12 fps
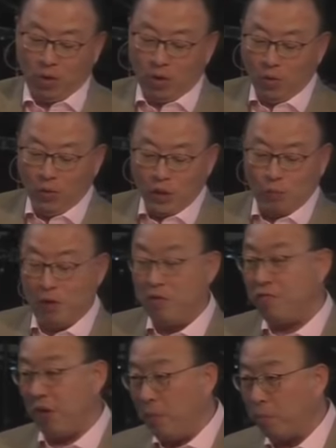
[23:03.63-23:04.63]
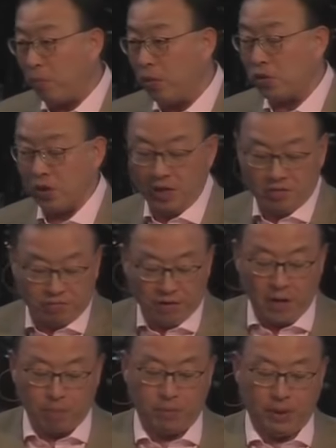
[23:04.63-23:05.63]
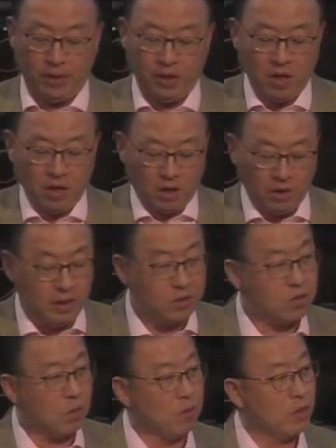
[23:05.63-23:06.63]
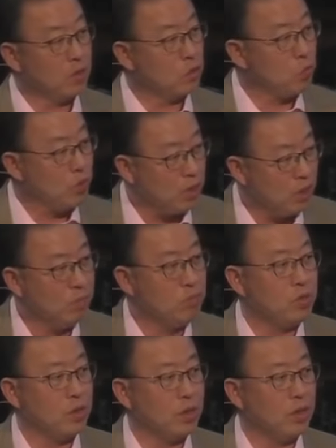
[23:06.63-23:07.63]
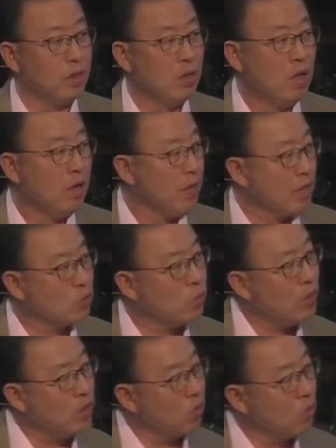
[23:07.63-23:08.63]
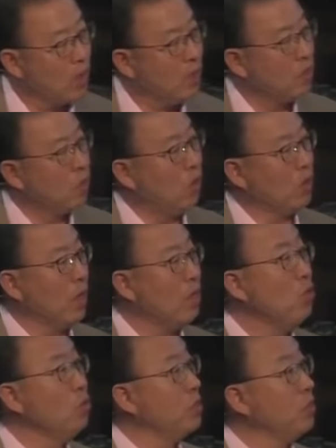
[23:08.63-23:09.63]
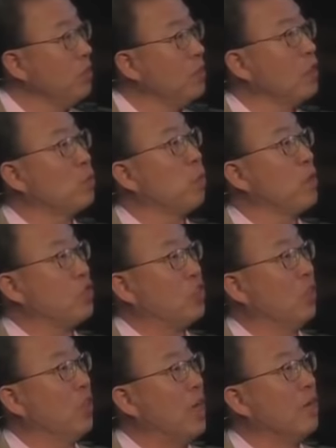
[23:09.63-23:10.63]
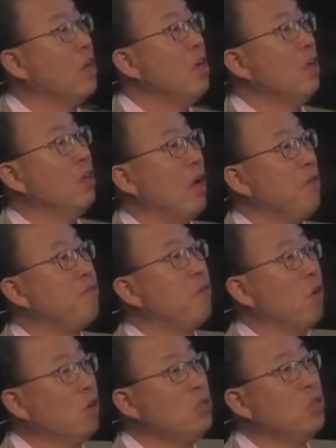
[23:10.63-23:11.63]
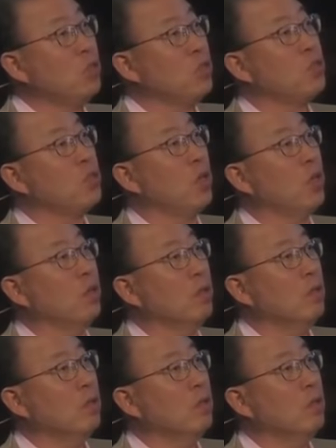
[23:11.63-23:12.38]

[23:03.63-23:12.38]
always be vaporous and vapid unless someone else redeems it. That's why the writer again uses this expression a lot life under the sun